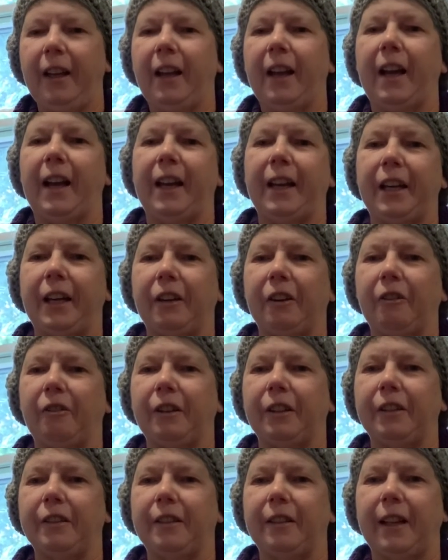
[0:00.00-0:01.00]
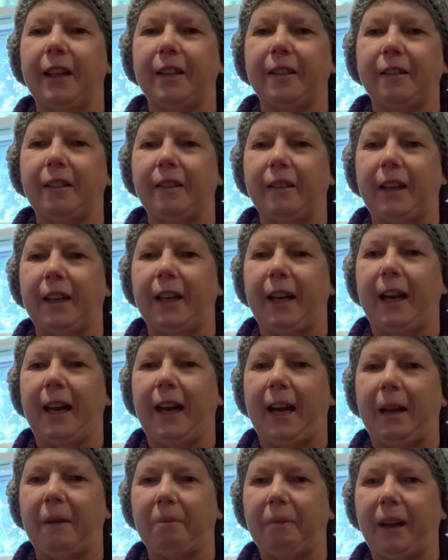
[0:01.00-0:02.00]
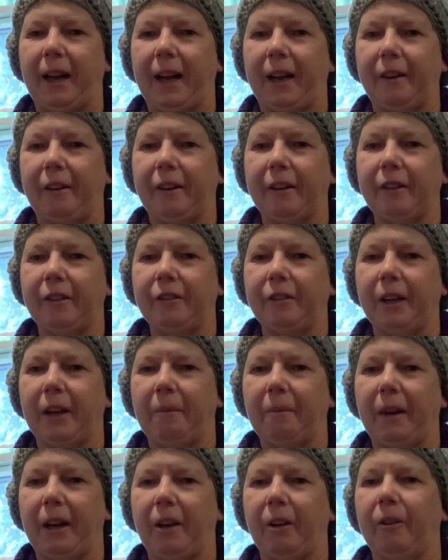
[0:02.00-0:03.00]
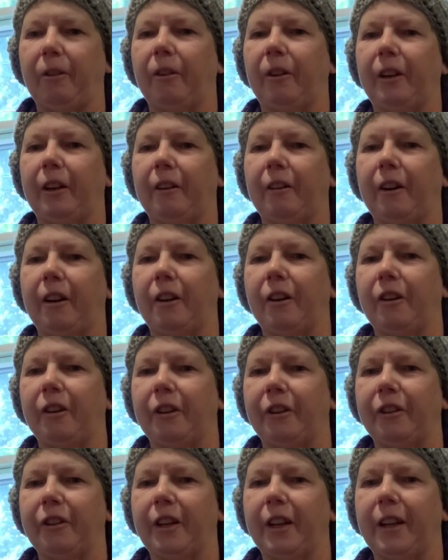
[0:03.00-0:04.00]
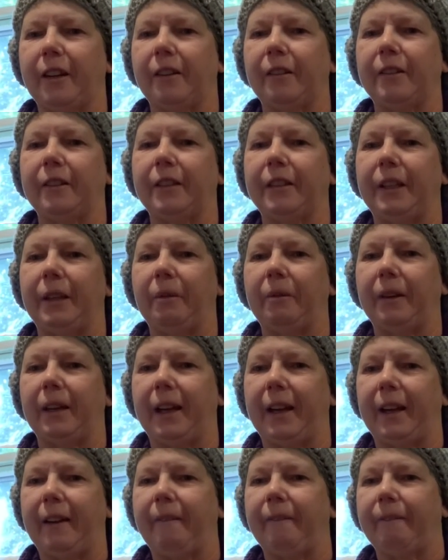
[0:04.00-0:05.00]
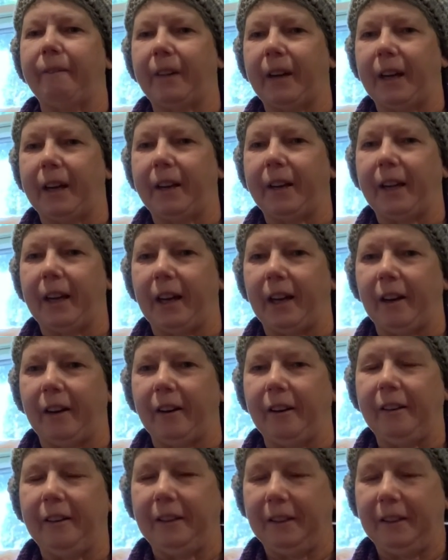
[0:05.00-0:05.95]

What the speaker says: I hear Crystal has a lot of hat patterns, so I may go look on her channel and see what I can find there.